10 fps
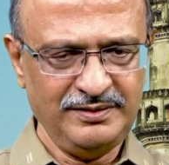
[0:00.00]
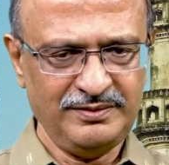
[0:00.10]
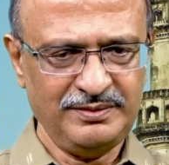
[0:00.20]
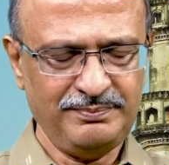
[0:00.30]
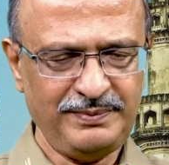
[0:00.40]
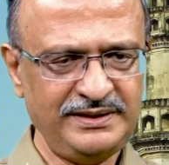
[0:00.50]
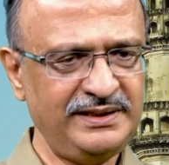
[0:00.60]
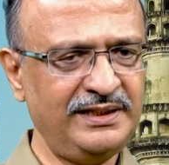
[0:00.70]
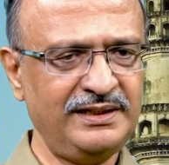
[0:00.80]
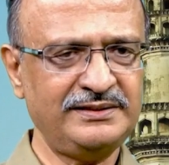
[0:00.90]

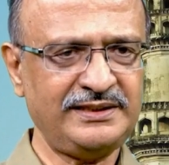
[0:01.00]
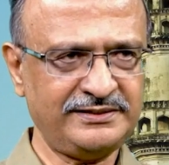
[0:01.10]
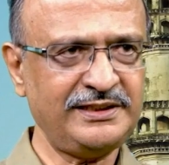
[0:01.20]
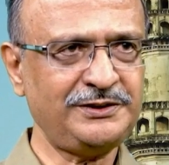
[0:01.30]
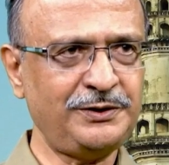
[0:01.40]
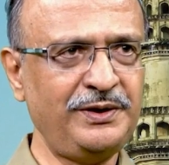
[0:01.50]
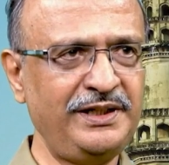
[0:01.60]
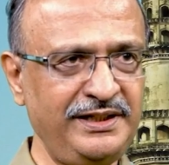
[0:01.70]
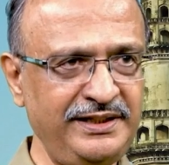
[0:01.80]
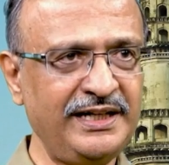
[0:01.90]
emerged. Success
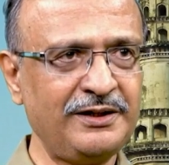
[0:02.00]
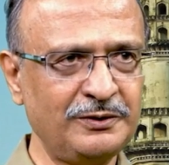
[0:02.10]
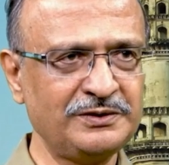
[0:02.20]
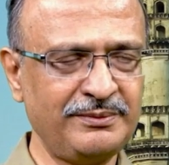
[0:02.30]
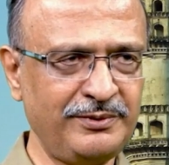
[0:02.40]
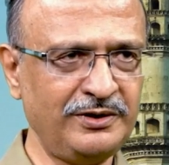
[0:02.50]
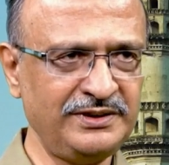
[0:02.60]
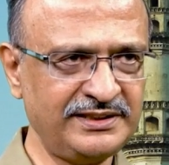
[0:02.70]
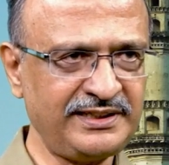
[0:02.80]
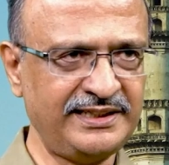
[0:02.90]
story India kosam, not
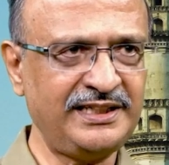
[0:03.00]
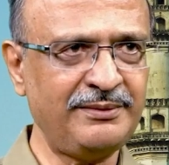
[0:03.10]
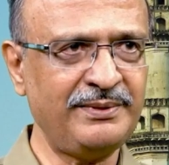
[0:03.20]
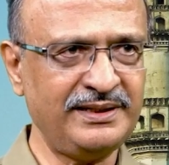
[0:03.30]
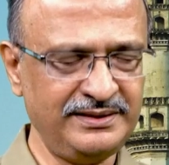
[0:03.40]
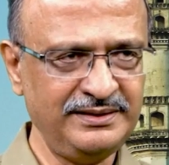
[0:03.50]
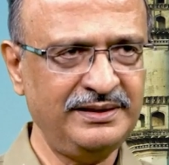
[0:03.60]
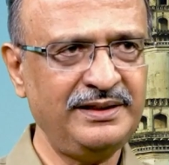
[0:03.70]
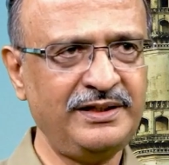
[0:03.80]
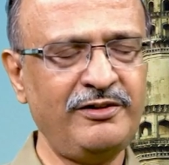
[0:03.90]
just Hyderabad
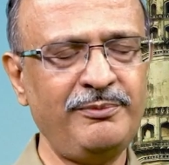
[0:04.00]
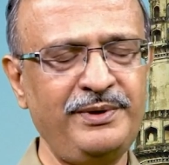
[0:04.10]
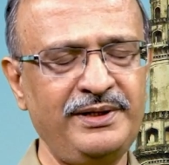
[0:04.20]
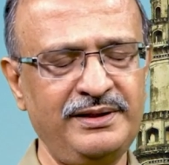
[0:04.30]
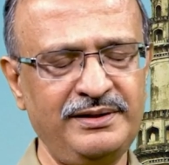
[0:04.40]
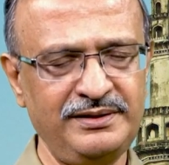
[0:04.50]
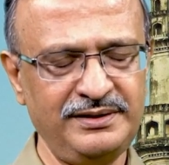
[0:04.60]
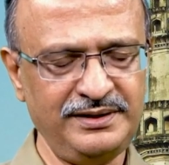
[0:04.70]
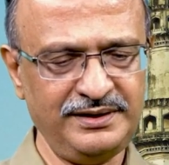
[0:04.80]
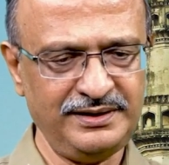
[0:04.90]
developing
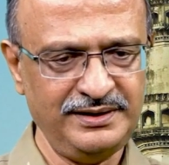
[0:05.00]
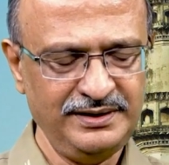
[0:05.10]
the